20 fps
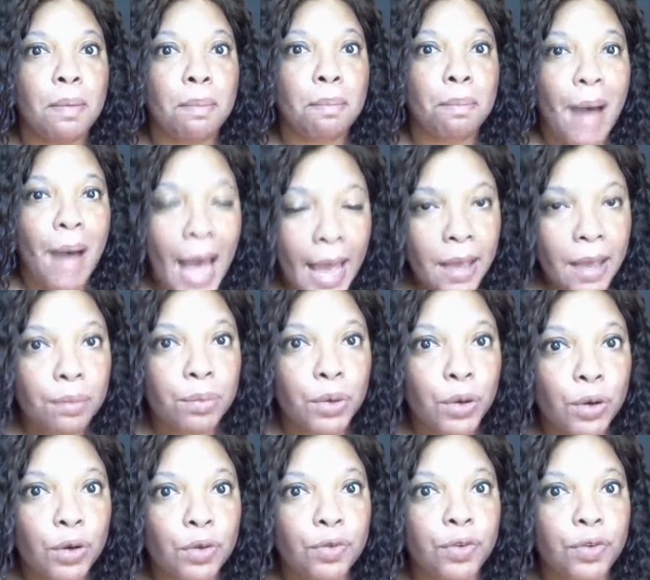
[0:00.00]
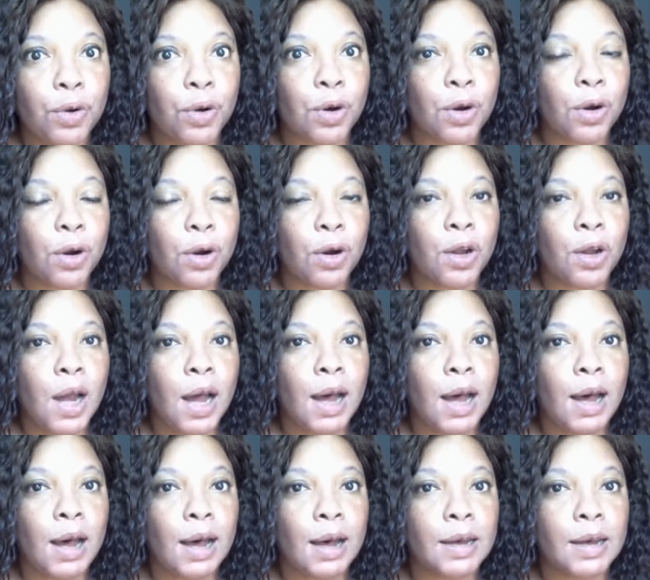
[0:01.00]
buy a book for
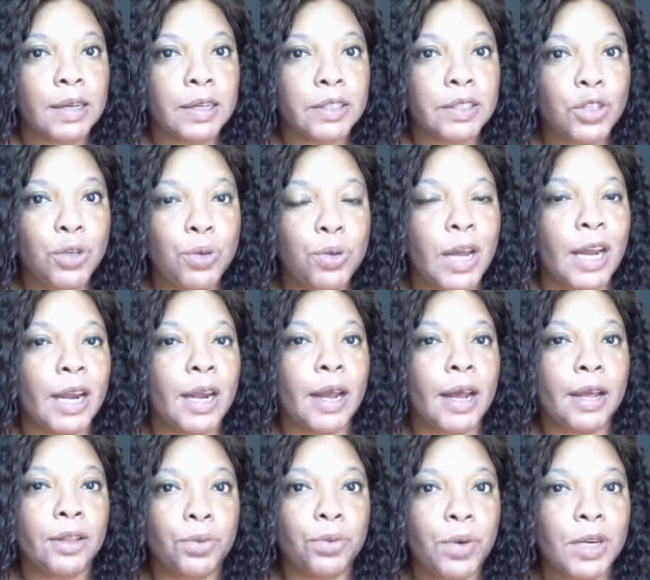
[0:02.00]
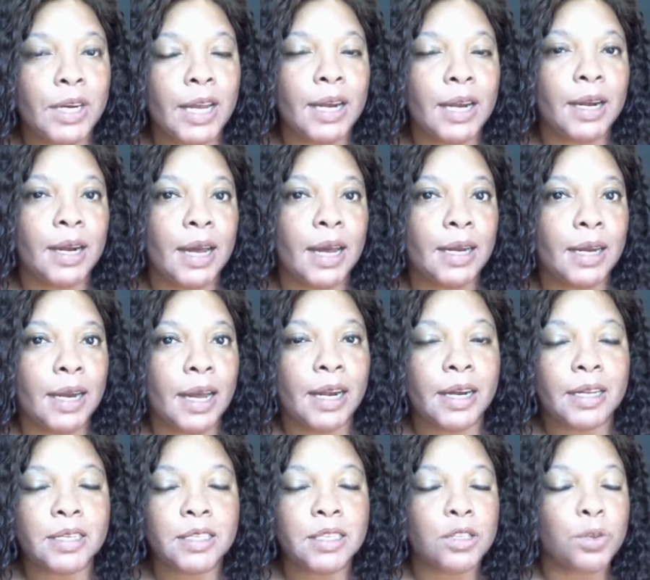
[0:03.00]
$2.99, $3.99,
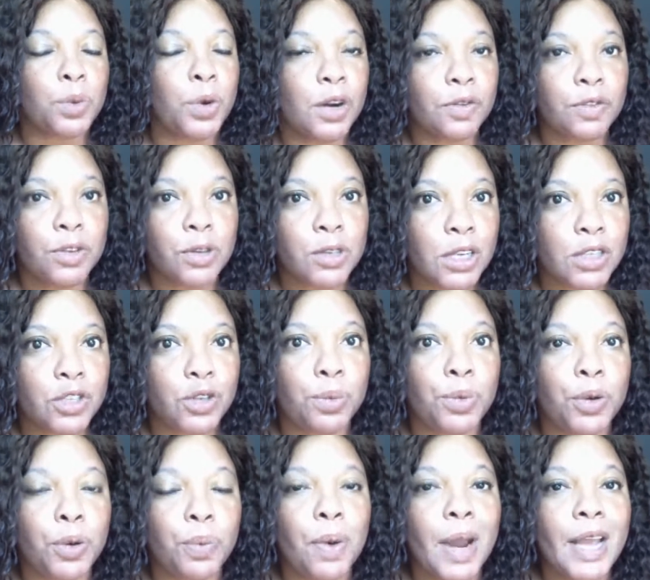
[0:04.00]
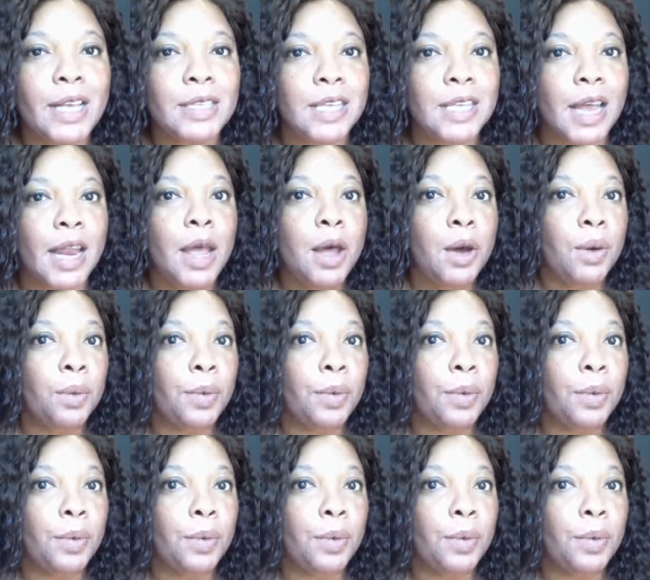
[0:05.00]
99 cents, whatever you set your book price at,